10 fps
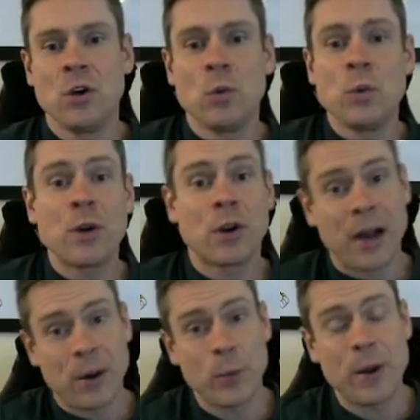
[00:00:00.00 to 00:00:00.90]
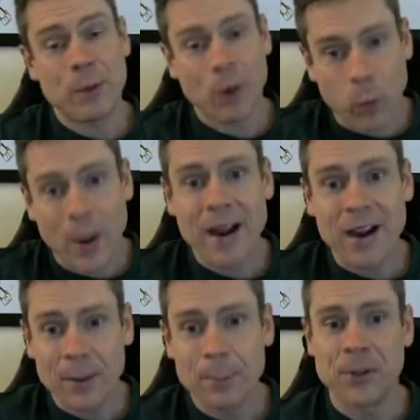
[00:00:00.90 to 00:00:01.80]
We
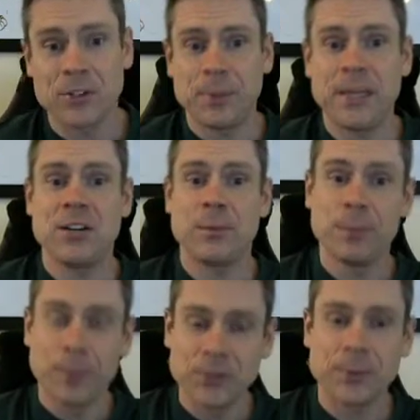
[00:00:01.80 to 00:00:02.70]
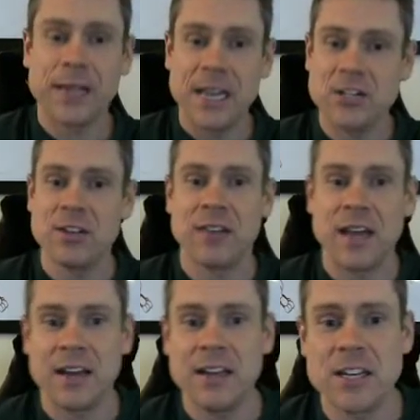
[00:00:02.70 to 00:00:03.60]
require multiplications
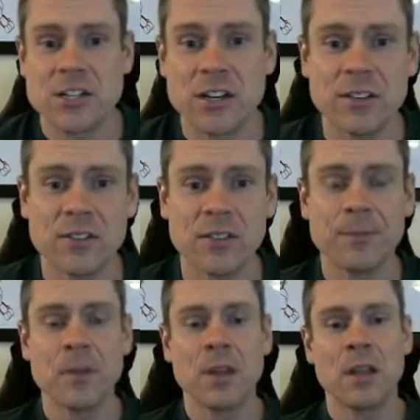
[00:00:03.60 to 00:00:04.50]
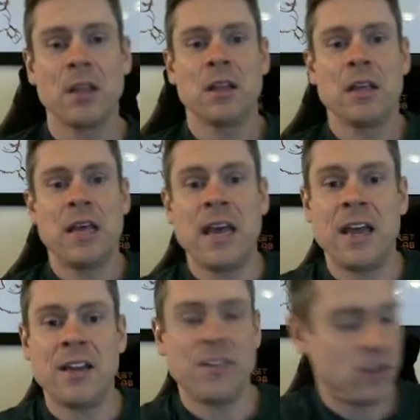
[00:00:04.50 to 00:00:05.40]
and additions,
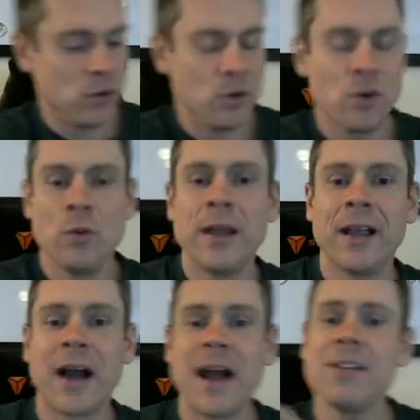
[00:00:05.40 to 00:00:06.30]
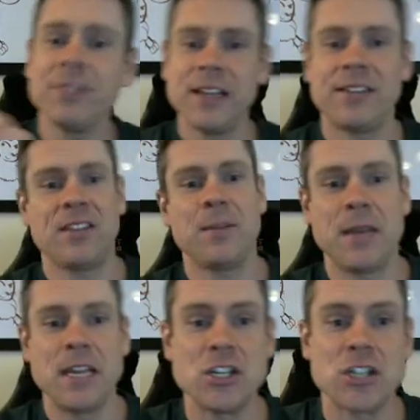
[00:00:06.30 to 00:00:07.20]
and we can kind of list them
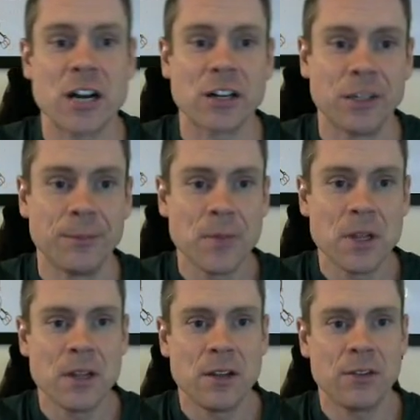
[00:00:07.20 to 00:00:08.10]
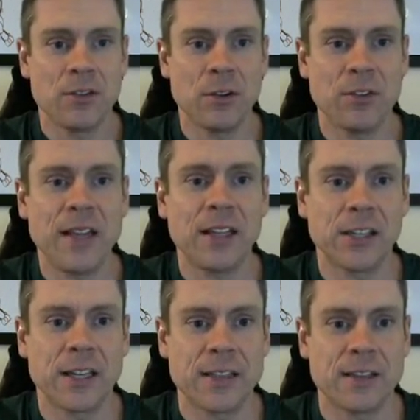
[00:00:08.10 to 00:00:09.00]
in general. So take a
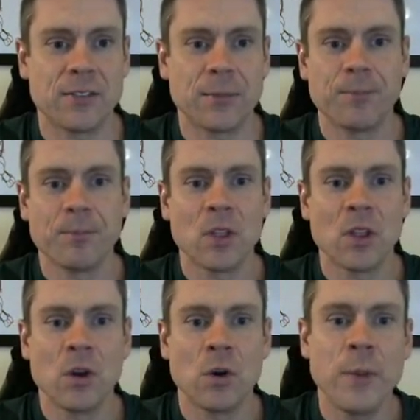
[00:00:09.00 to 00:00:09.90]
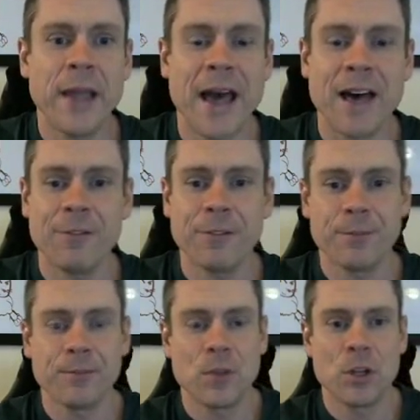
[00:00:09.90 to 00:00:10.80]
look at this. We have
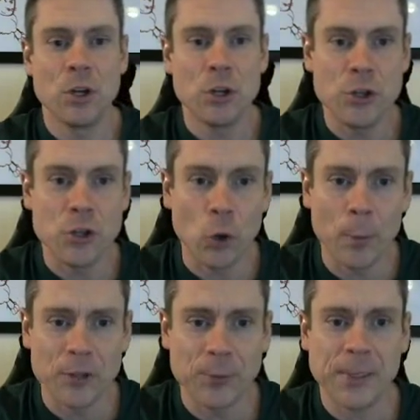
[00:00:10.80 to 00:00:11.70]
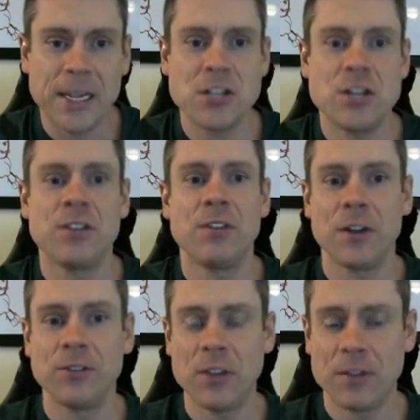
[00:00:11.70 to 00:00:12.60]
no multiplications
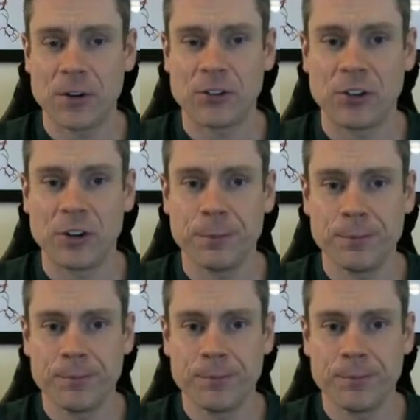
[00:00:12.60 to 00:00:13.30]
involved in the first term.